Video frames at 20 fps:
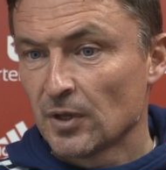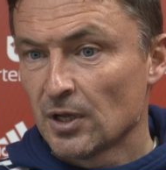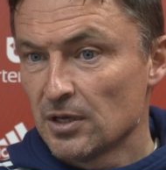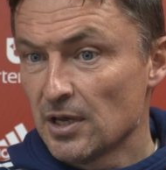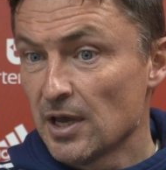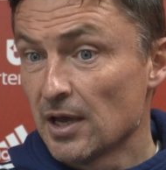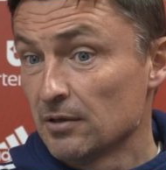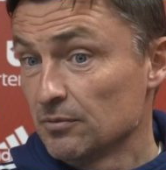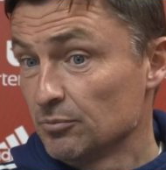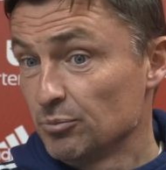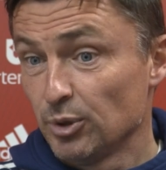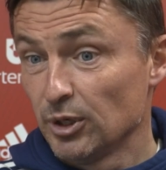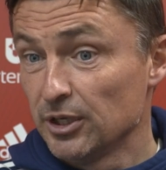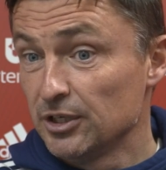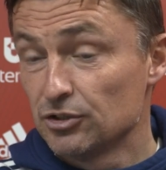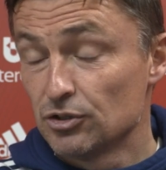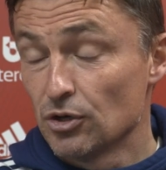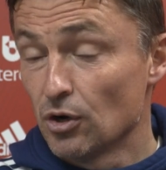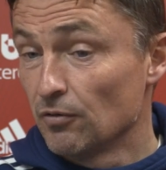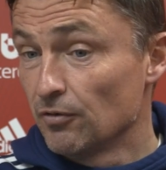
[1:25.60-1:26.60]
yeah,
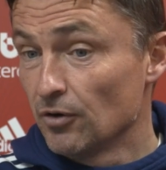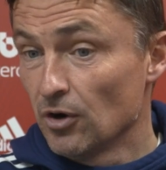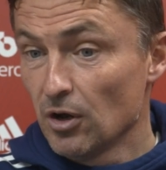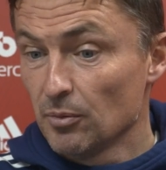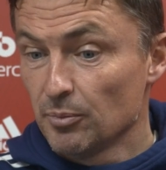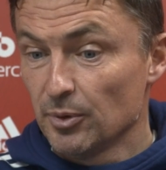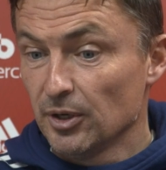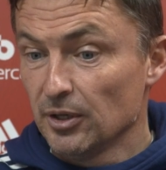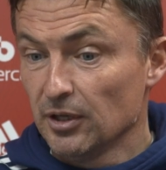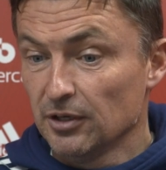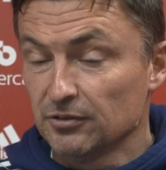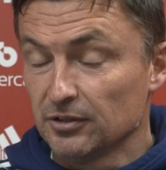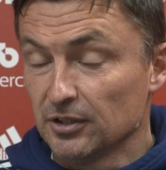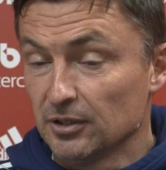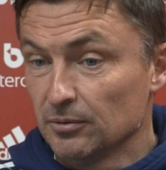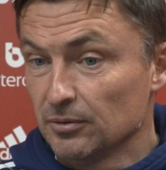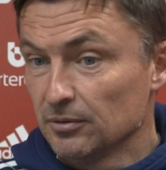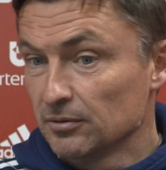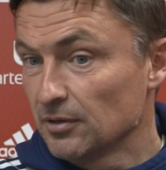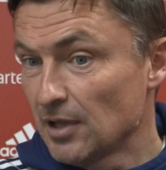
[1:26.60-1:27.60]
pleased overall, but
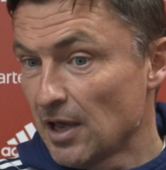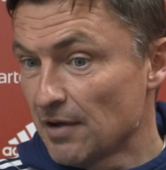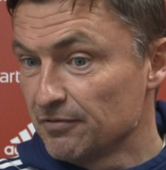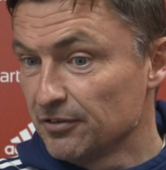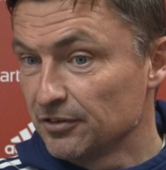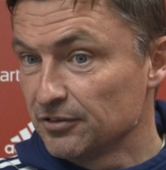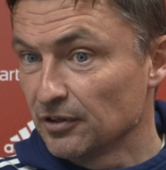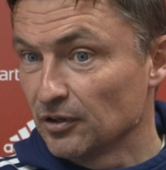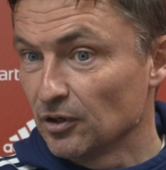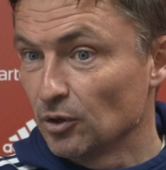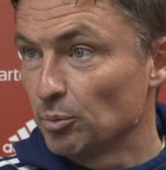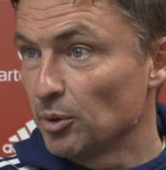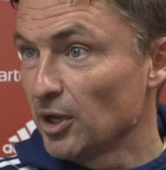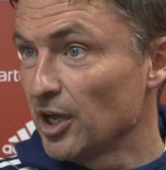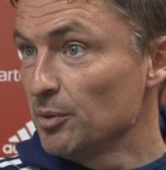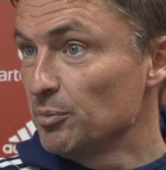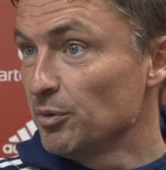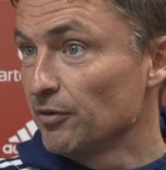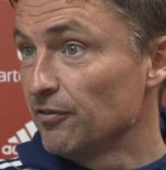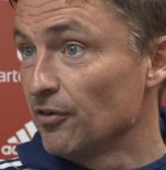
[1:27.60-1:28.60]
listen, every single
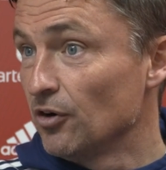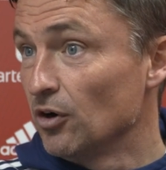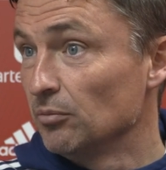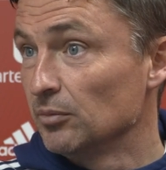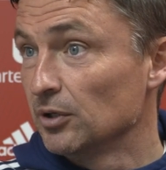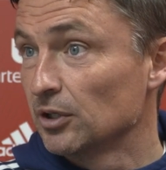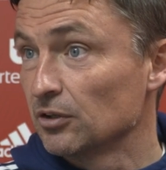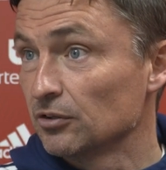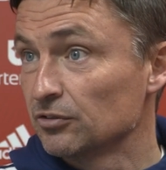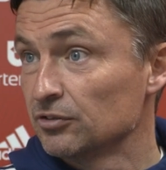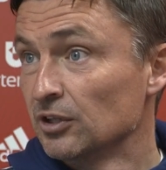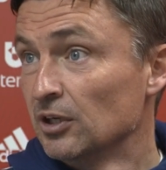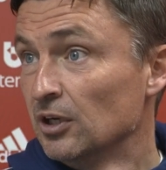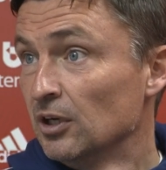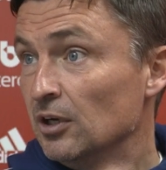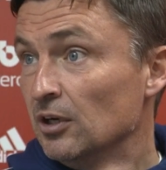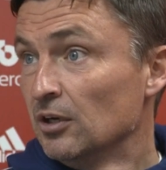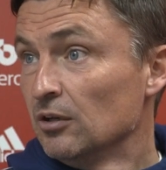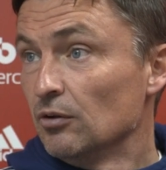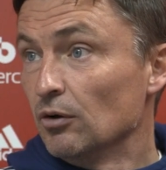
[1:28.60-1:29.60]
player performed, because
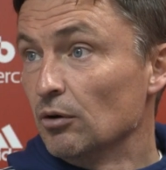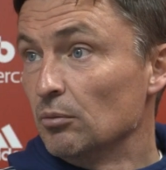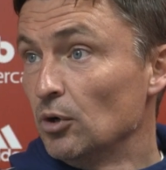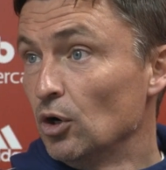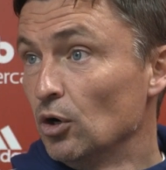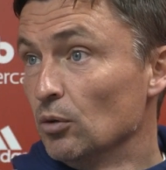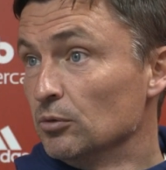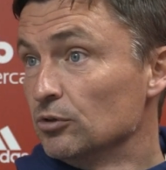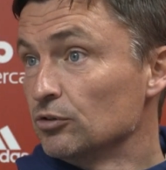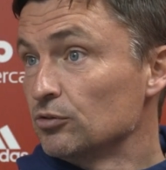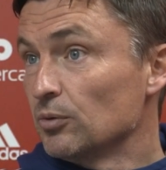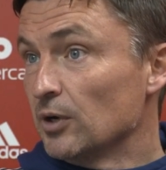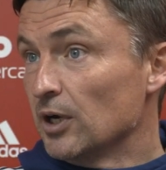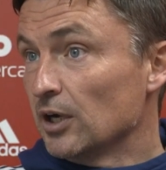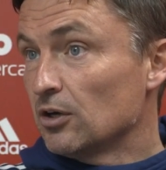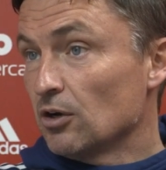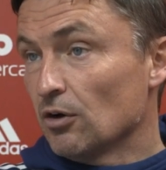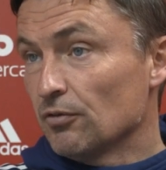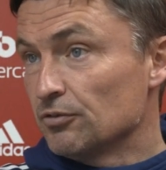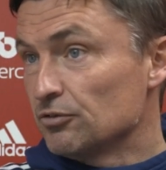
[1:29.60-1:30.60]
there were moments
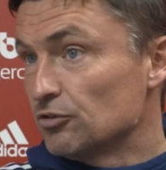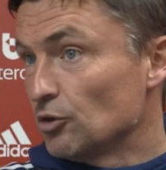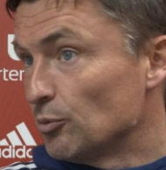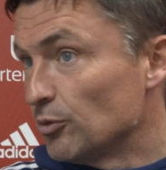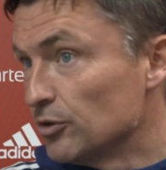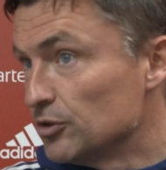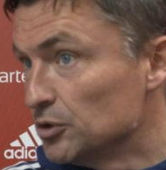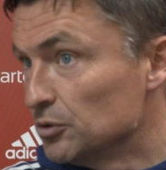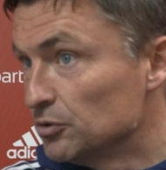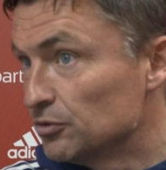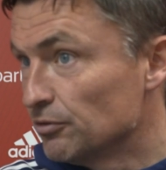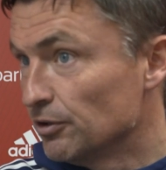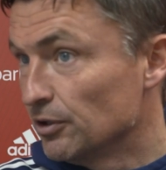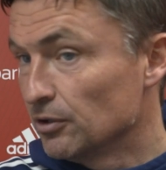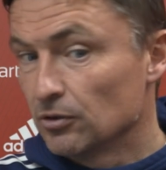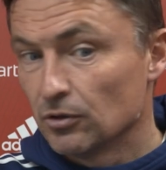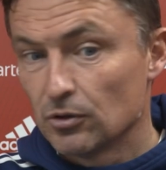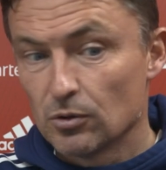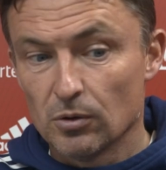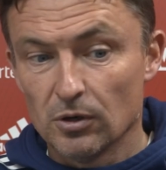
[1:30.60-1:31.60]
where Coventry produced
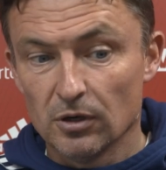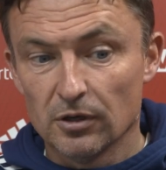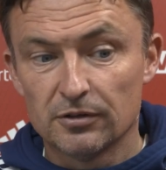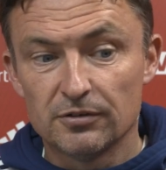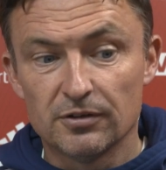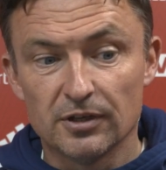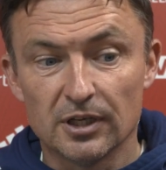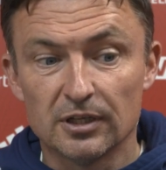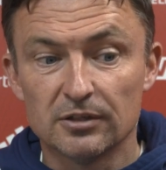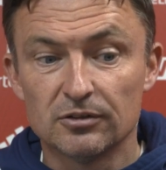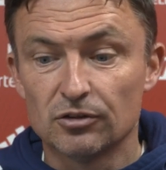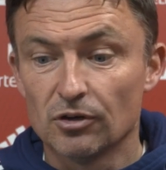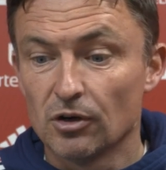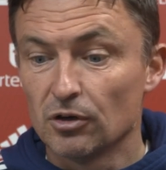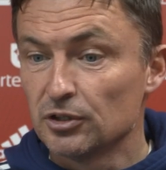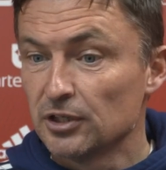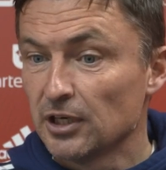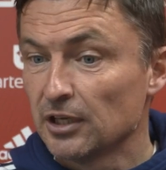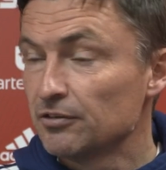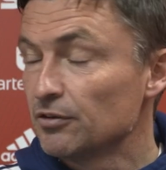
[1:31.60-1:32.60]
real good quality and
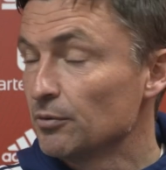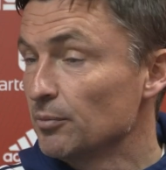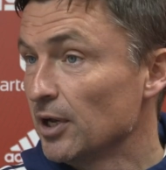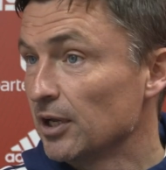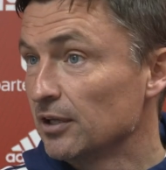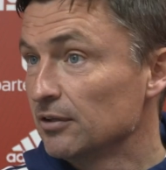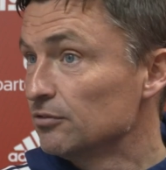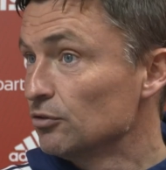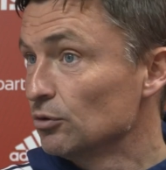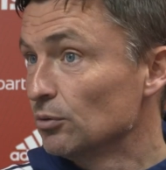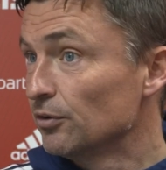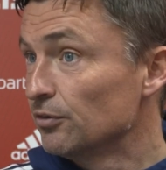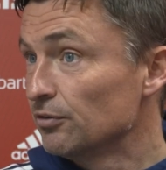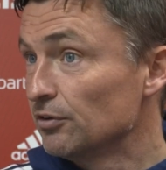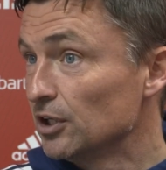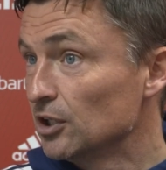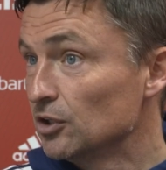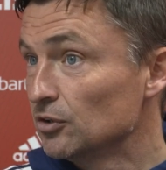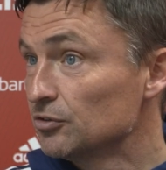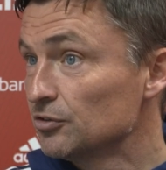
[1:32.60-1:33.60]
Jordan had to make two or
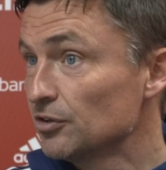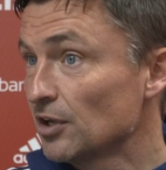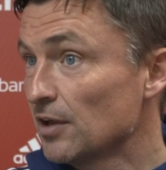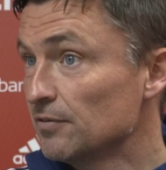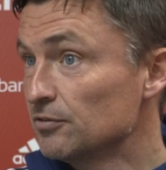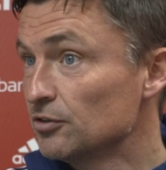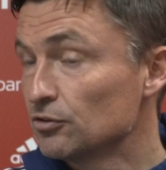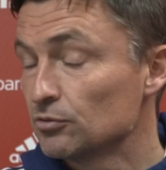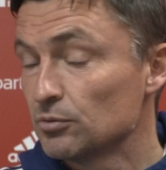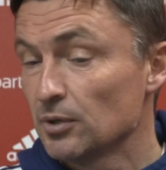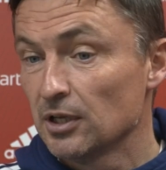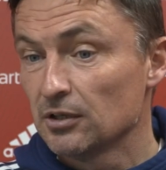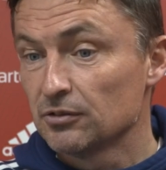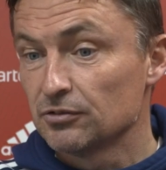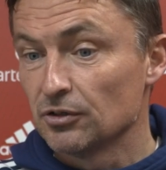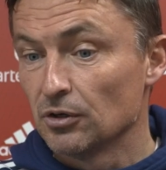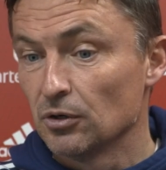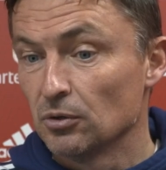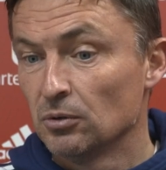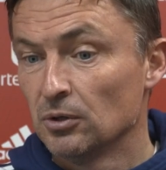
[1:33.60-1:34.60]
three good saves as well.
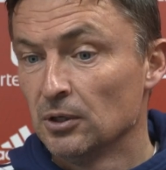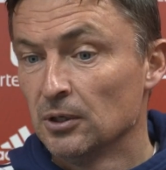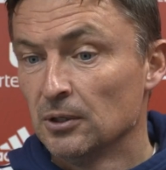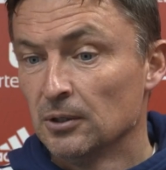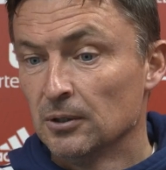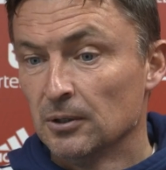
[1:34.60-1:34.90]
So